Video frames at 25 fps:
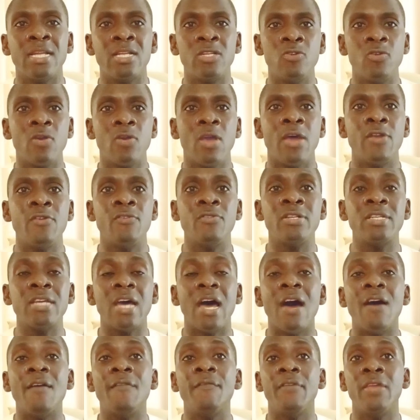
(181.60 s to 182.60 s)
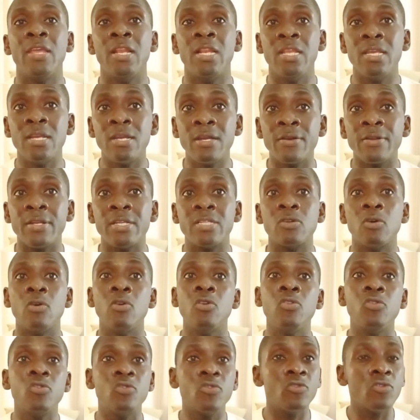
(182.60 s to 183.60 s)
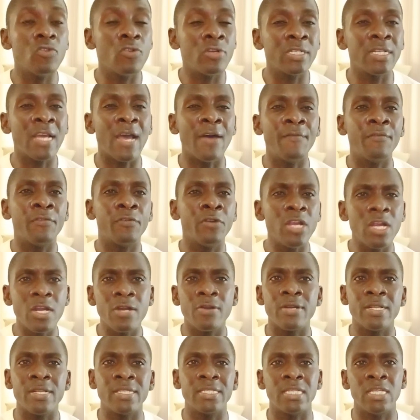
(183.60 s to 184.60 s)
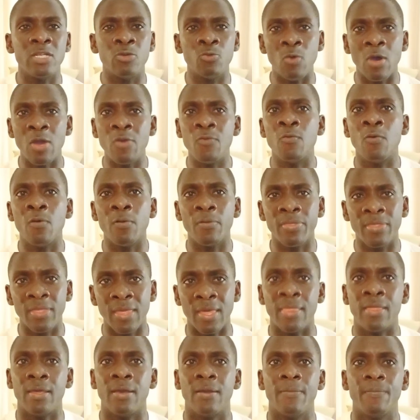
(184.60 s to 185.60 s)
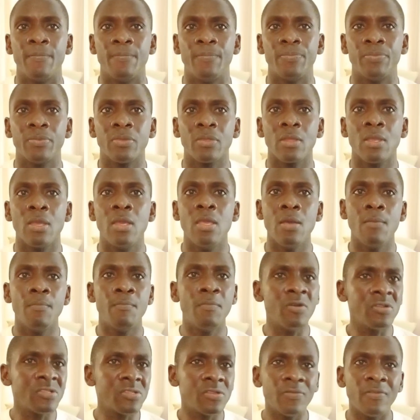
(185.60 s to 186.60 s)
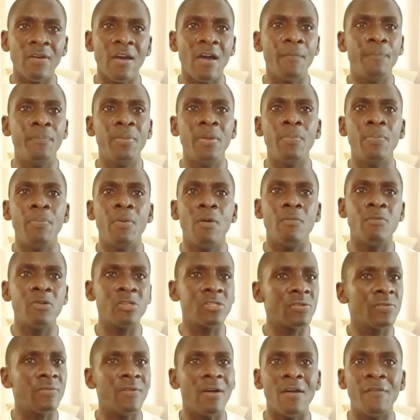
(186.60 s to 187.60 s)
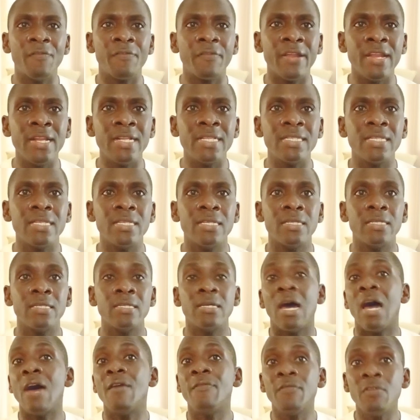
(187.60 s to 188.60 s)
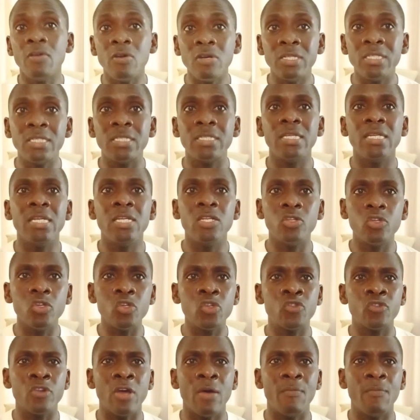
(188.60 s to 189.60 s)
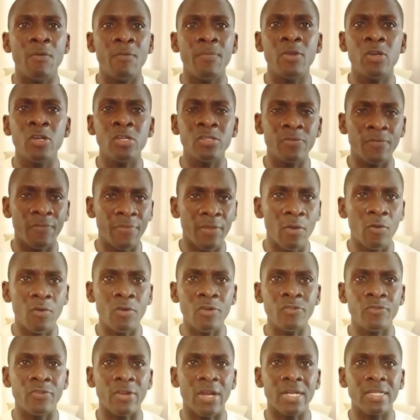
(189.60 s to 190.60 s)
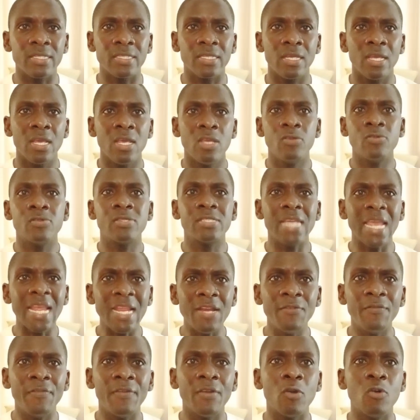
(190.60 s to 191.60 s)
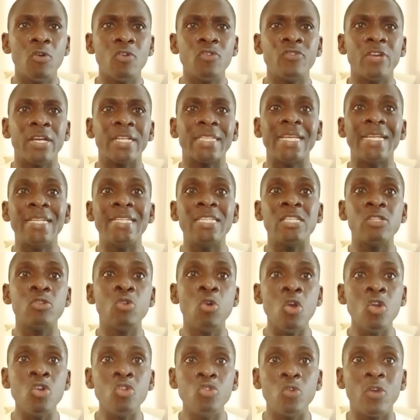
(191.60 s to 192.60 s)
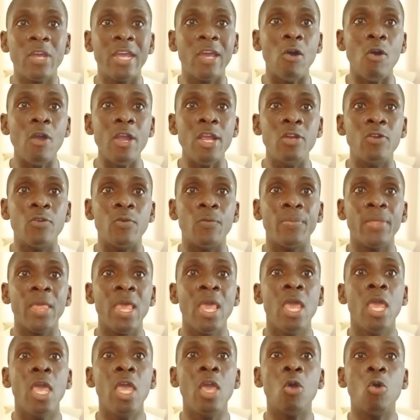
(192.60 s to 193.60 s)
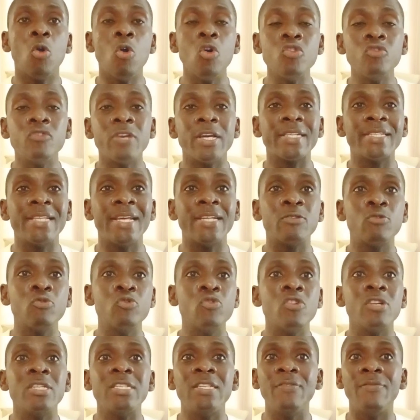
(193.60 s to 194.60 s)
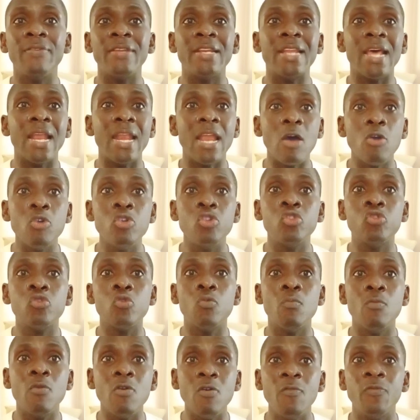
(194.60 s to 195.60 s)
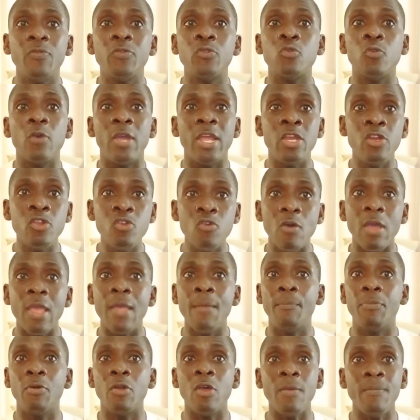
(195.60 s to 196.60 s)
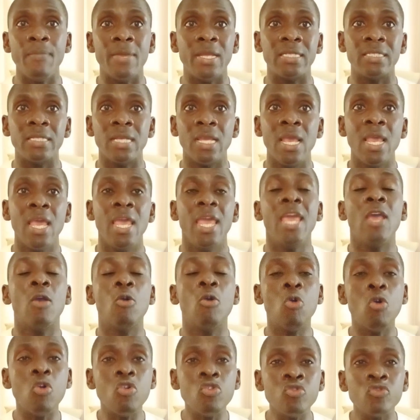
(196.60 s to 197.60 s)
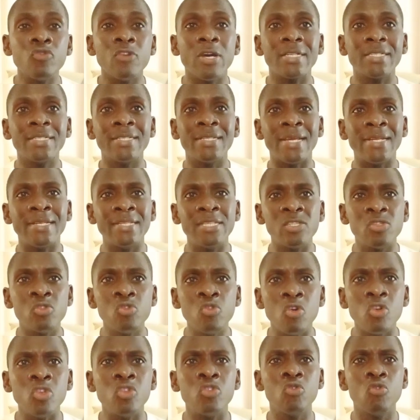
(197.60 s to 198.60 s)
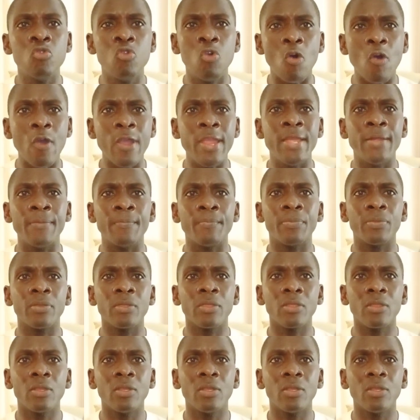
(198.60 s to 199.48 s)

that you cannot have a regret or you do not have regrets in one way or the other. Most of our people, most of our friends have got into trouble because of the contract. You sign of a contract that is going to kill you, a contract that will not even allow you to move to a new employment, a contract that is not going